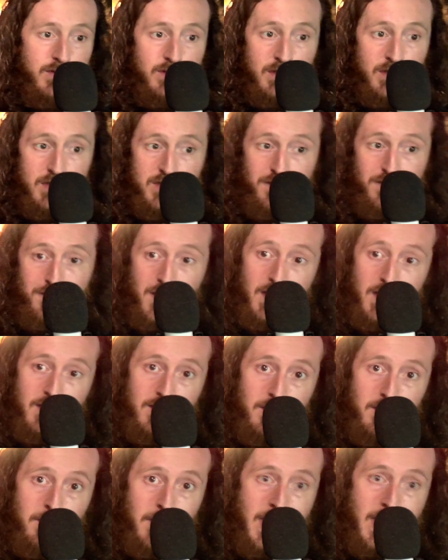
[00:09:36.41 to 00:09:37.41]
this
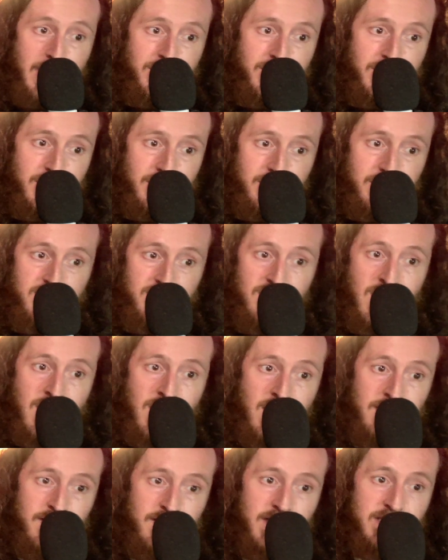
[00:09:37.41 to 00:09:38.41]
fake magic
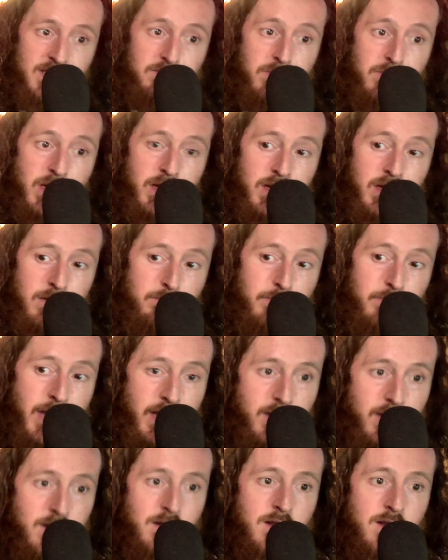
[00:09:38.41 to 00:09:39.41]
design that's been
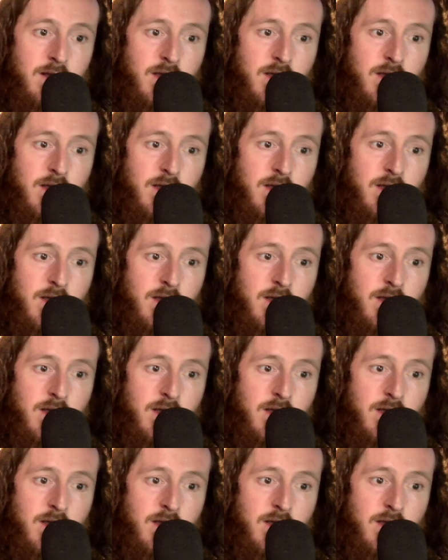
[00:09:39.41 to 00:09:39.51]
embedded,